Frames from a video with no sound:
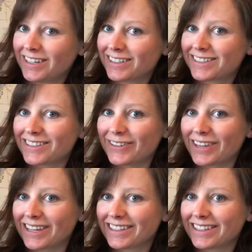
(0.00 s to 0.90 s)
So
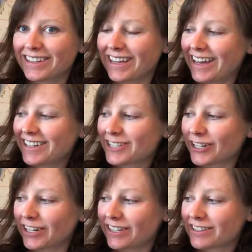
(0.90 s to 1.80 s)
the
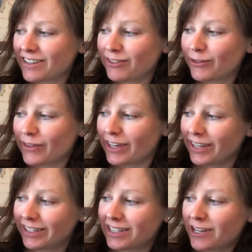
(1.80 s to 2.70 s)
answer is, if you were
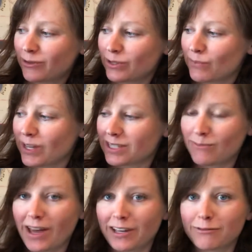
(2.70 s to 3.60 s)
thinking duck was pacing
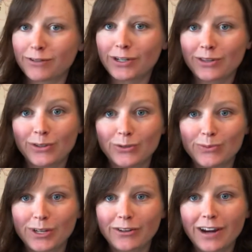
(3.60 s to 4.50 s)
back and forth, you would
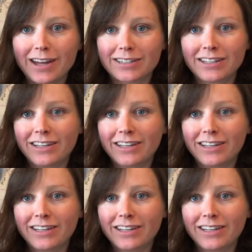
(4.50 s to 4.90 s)
be correct.